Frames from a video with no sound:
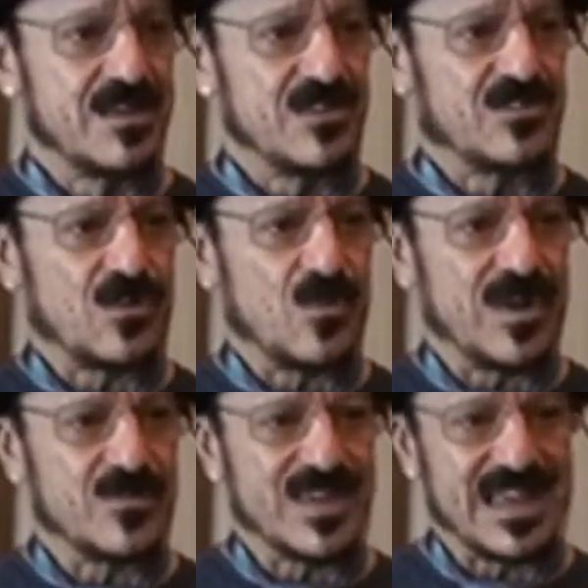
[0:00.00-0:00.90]
So
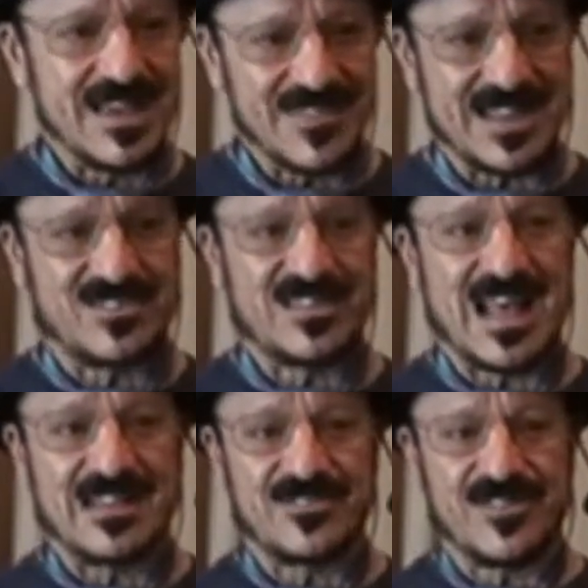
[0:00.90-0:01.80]
when we have that
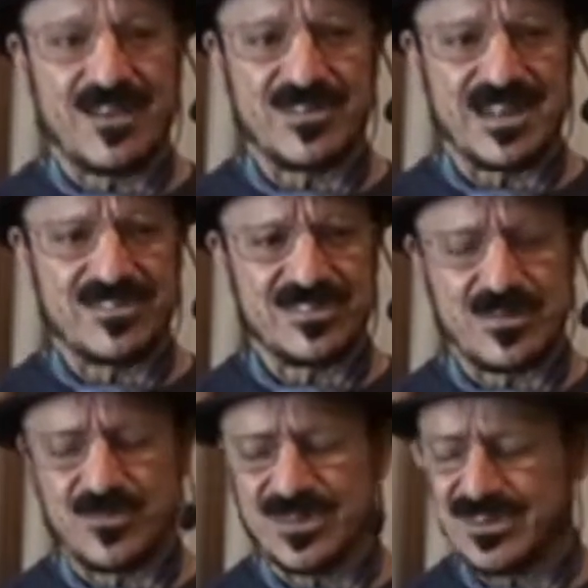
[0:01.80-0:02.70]
solid foundation
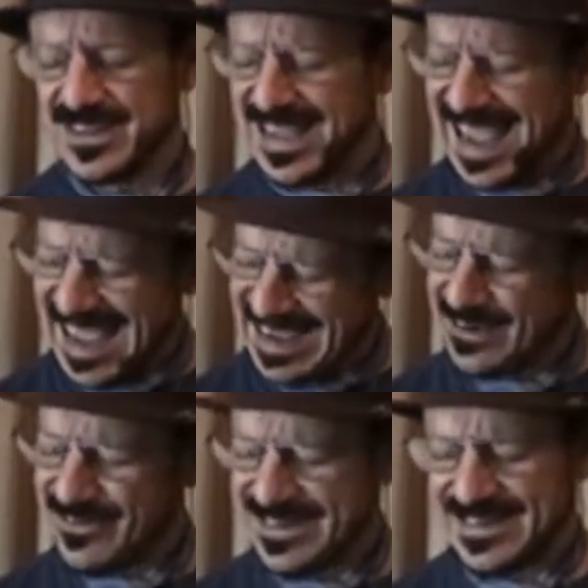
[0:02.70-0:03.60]
and we're
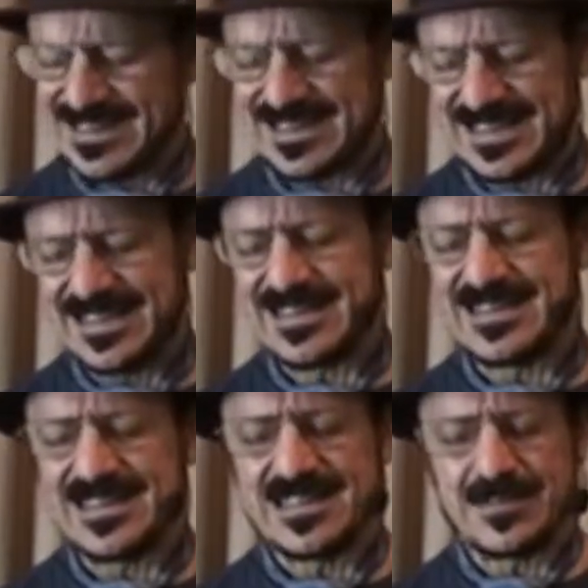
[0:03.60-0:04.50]
anchoring it
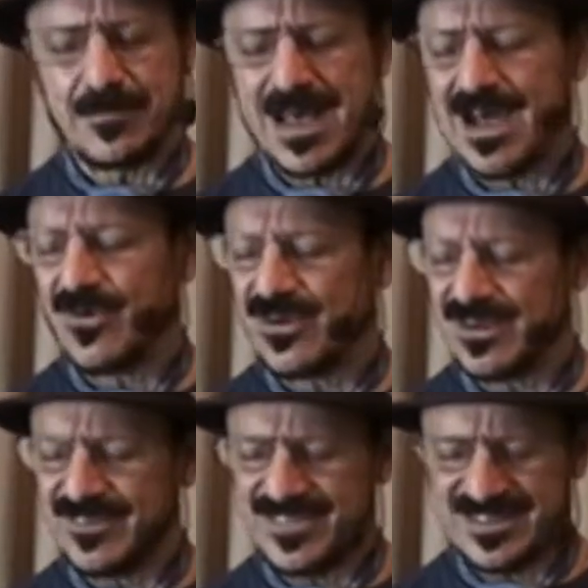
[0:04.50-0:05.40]
in the
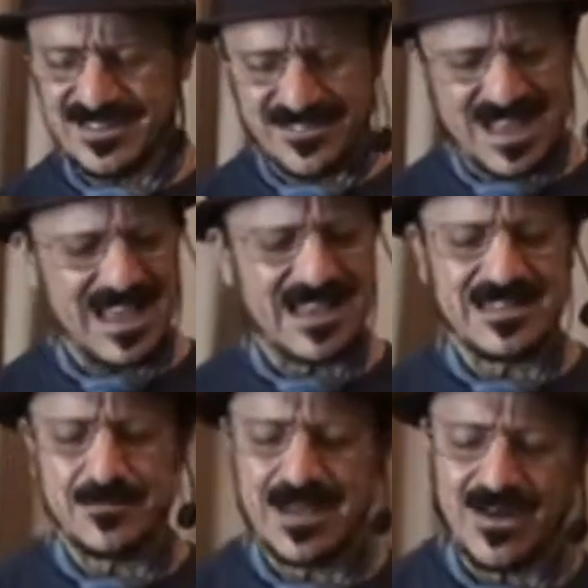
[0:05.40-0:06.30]
power of the divine,
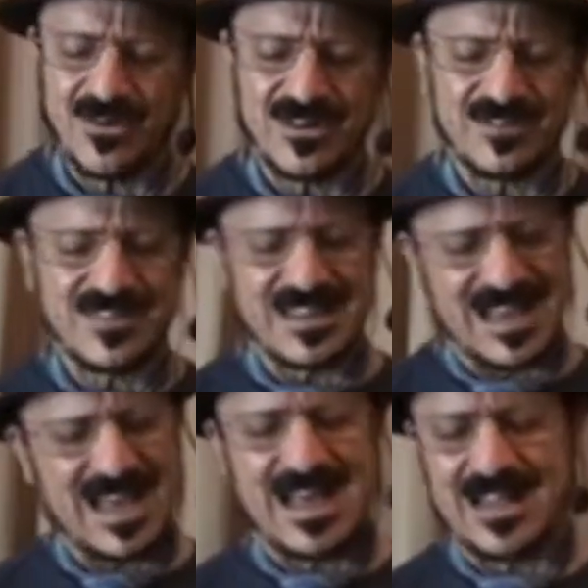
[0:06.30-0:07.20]
the power of
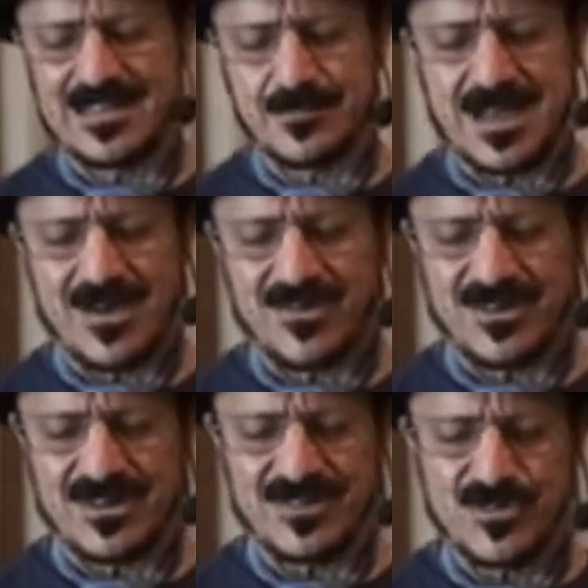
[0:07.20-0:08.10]
God, the power
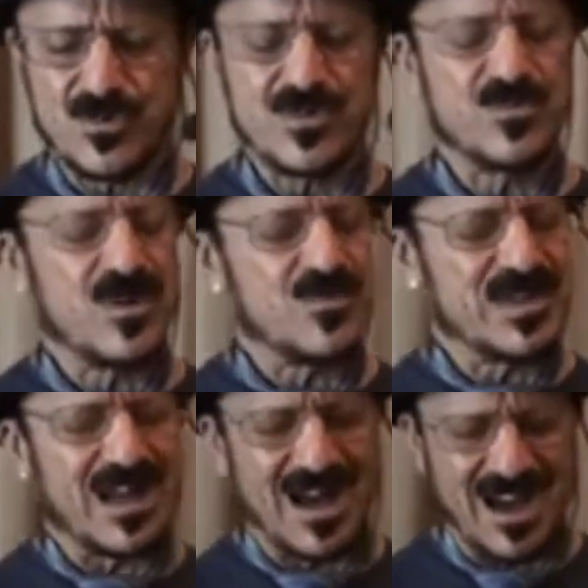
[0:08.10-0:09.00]
of who and what
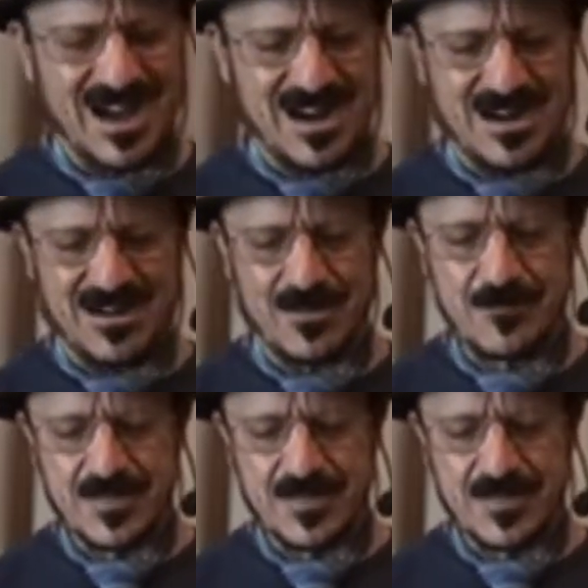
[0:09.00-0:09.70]
we are,